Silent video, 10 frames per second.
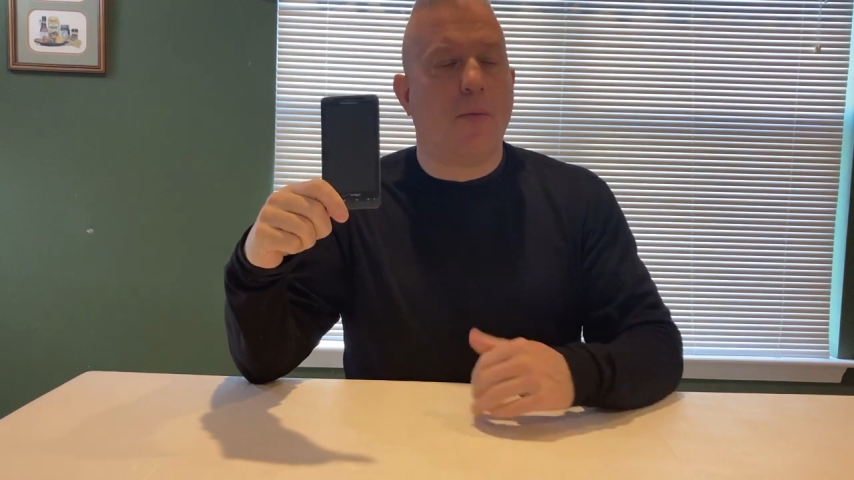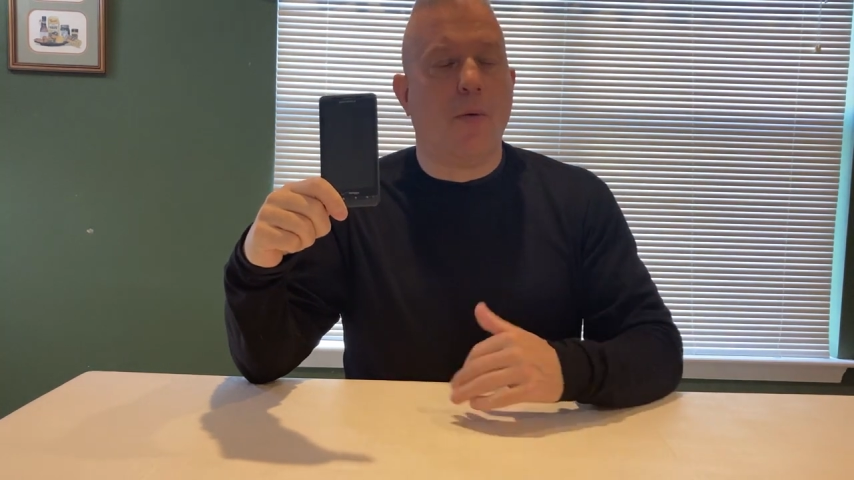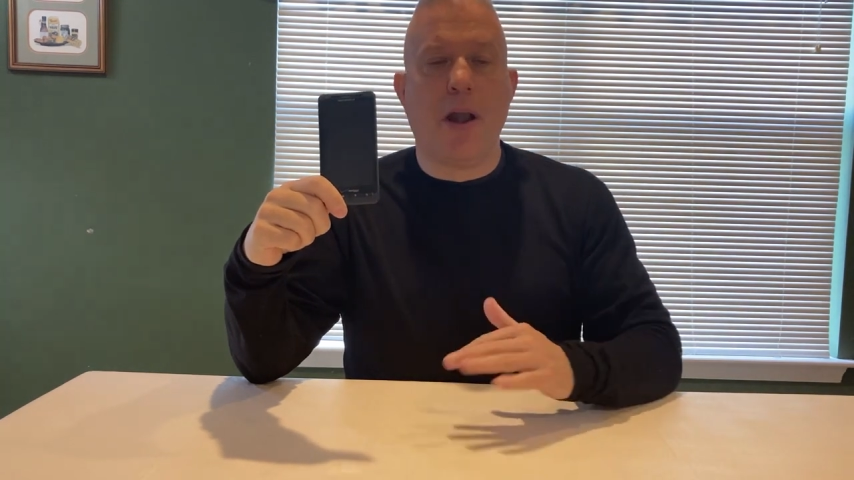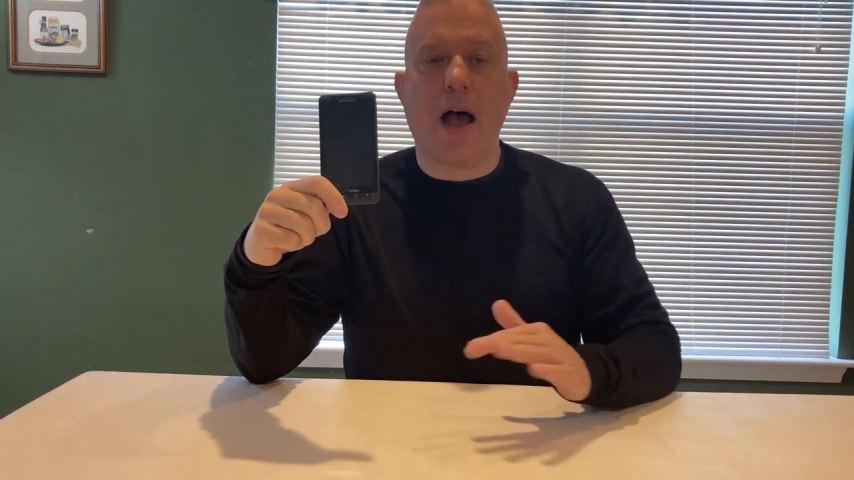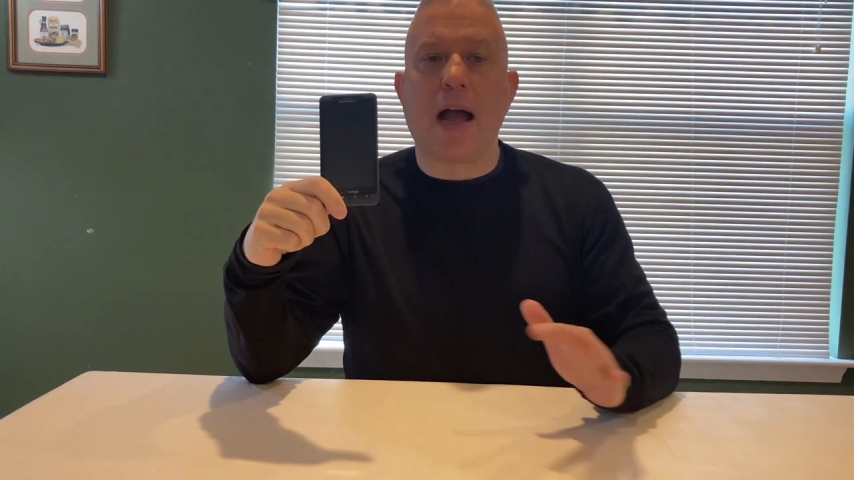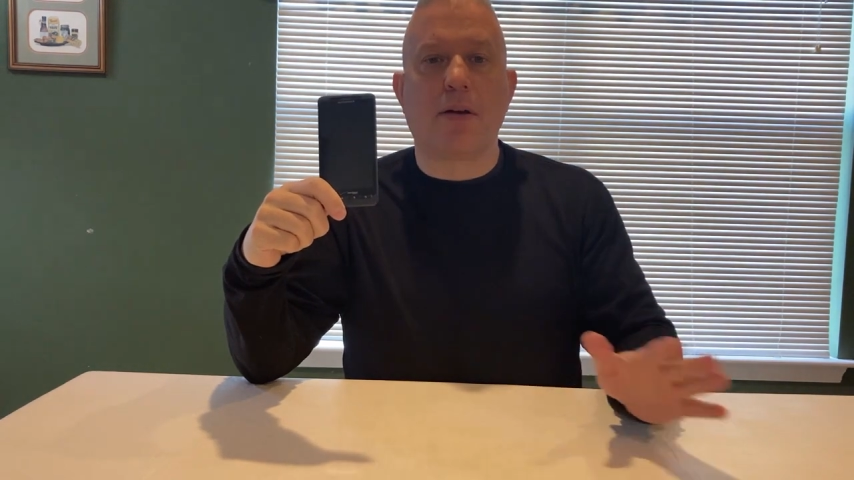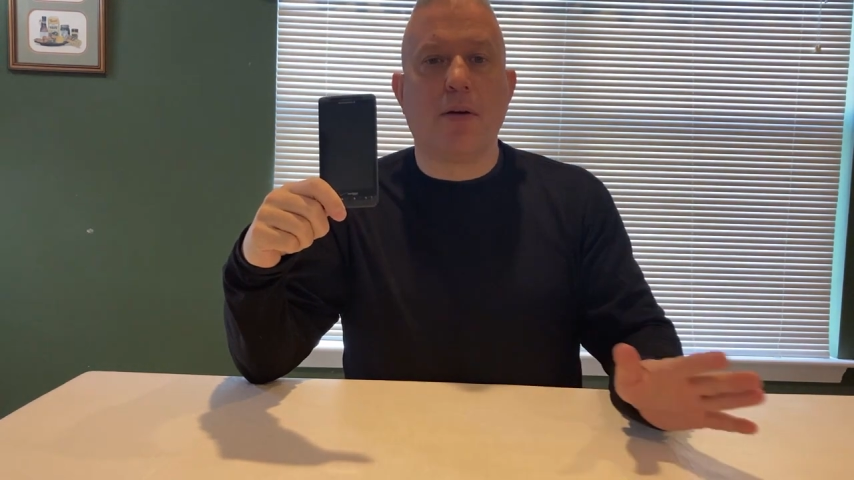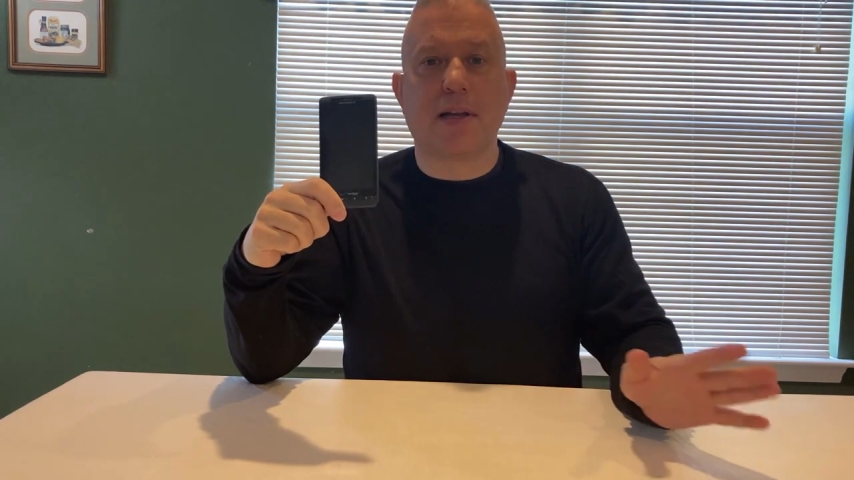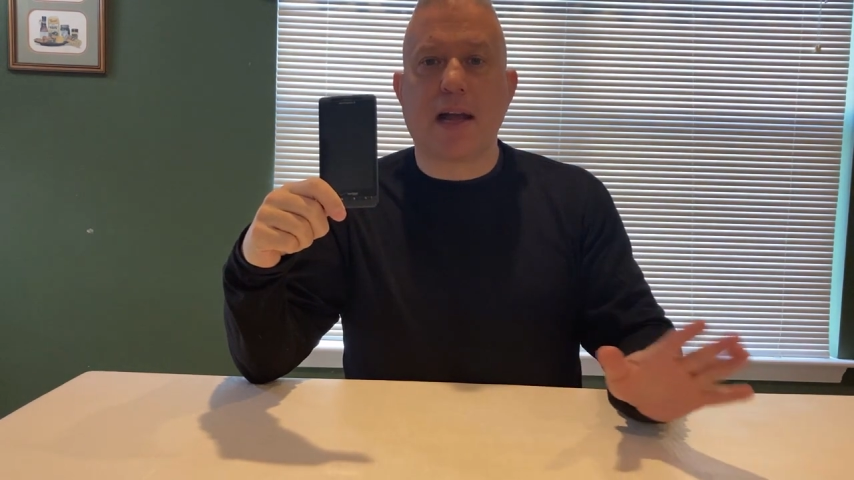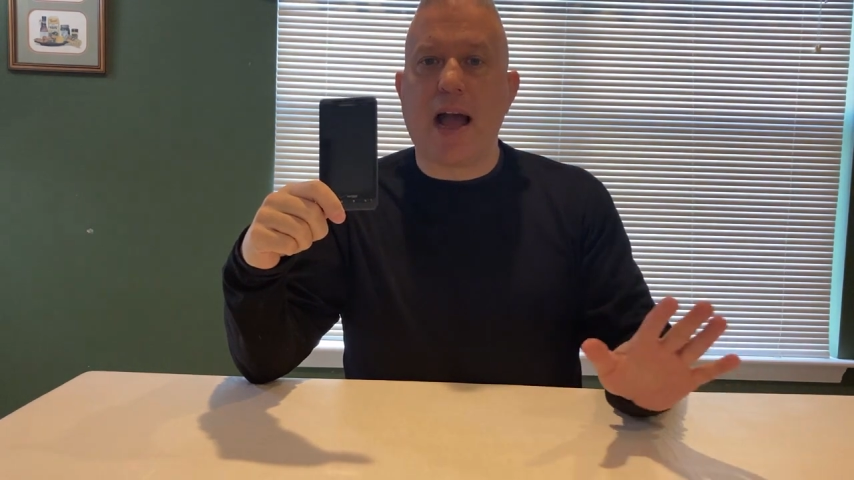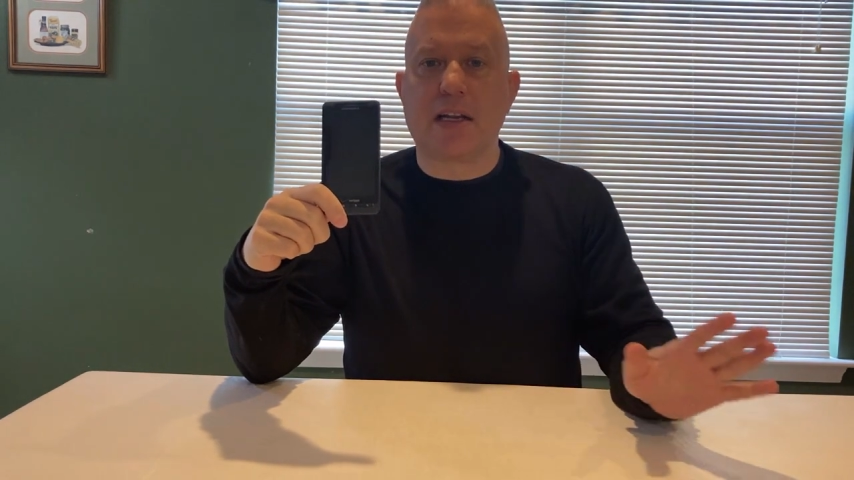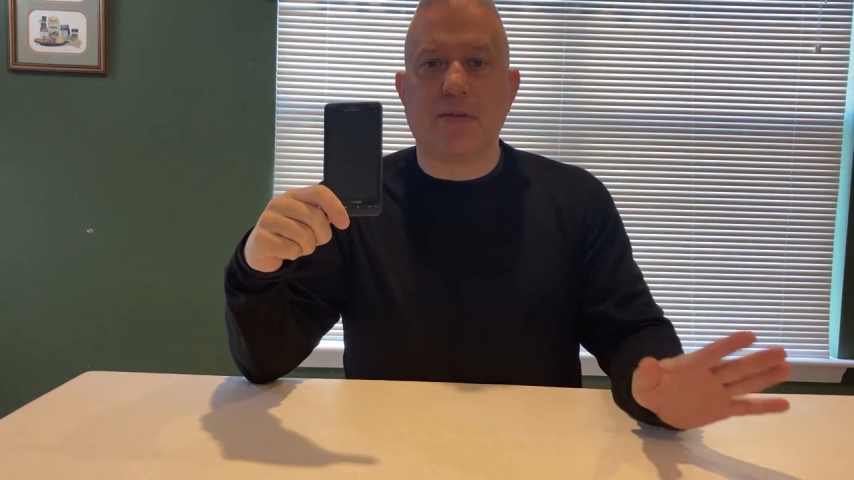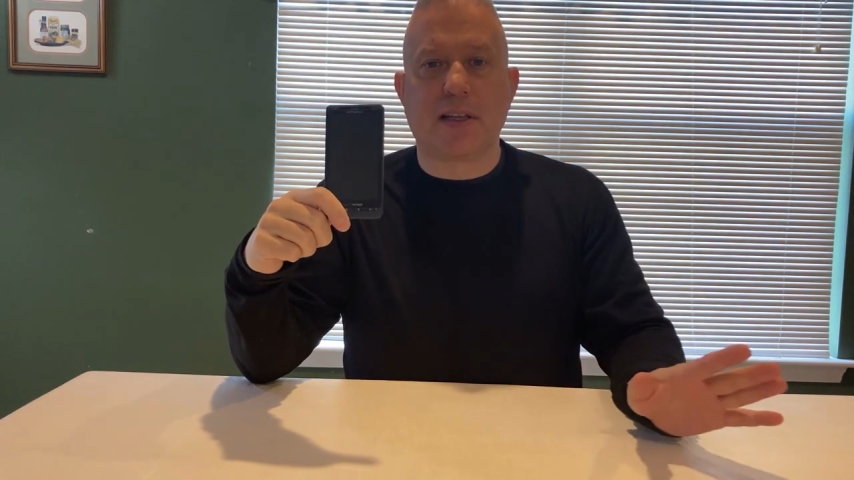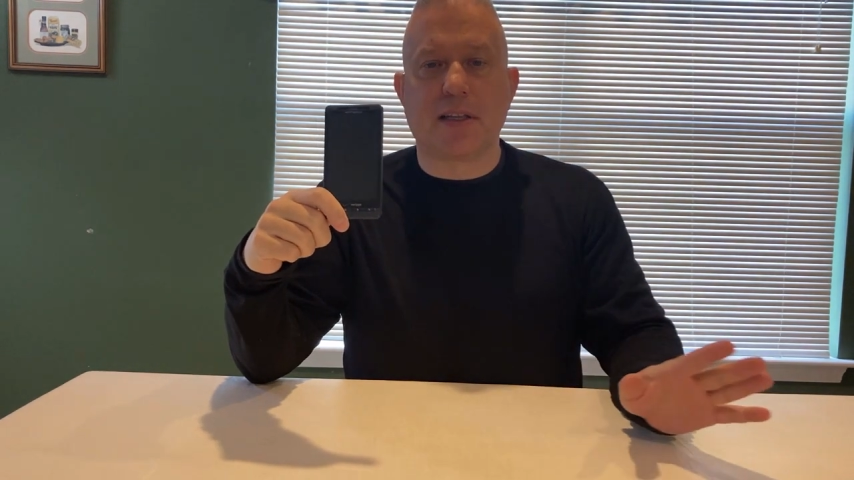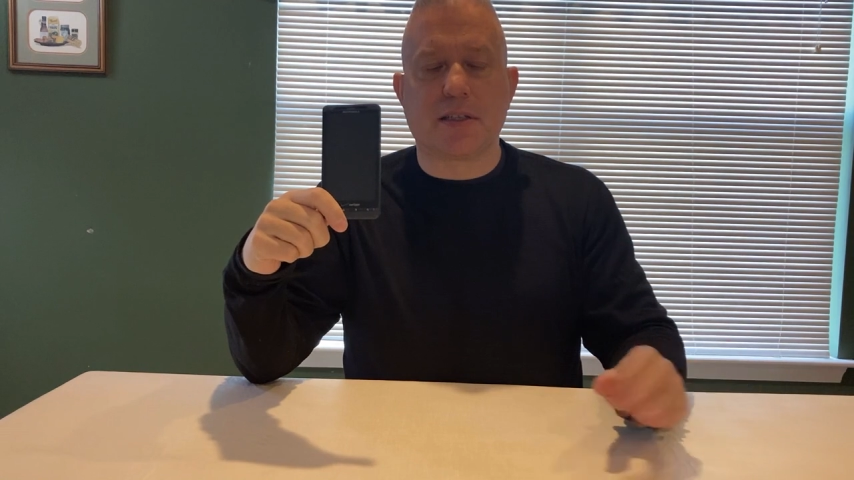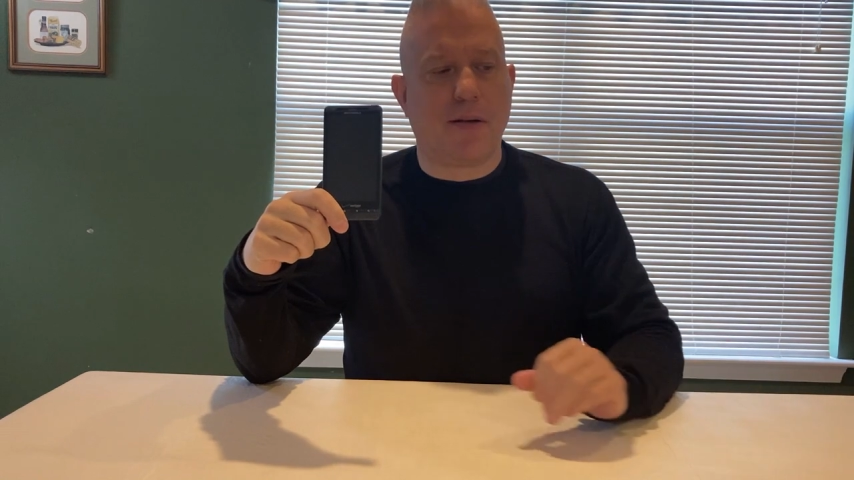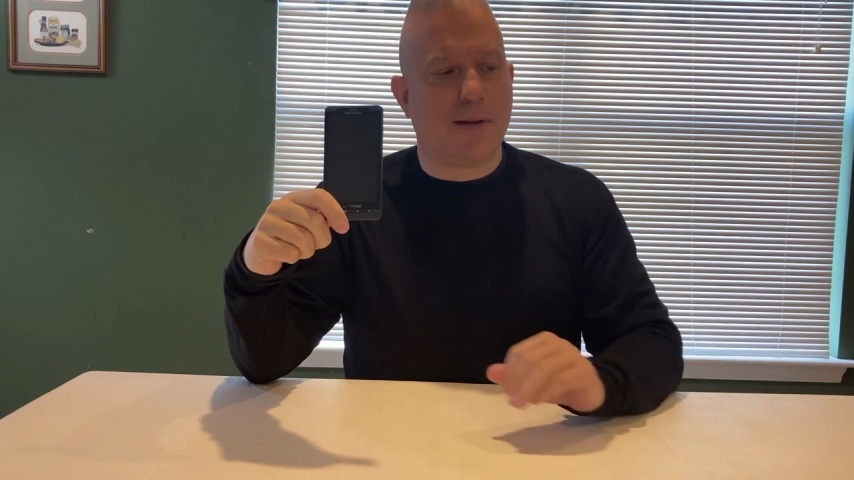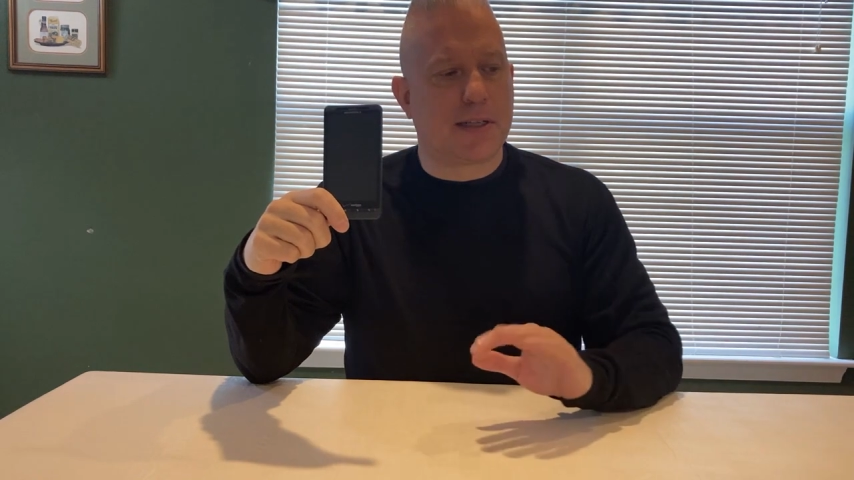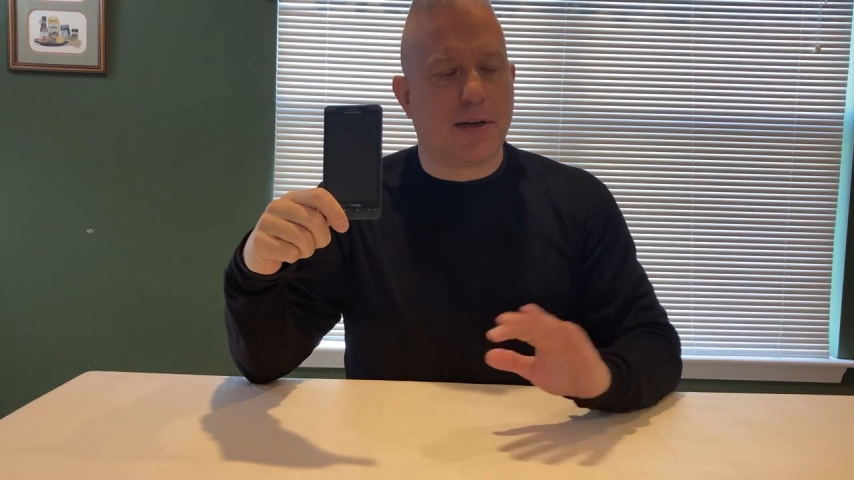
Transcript: We're not going to activate the service,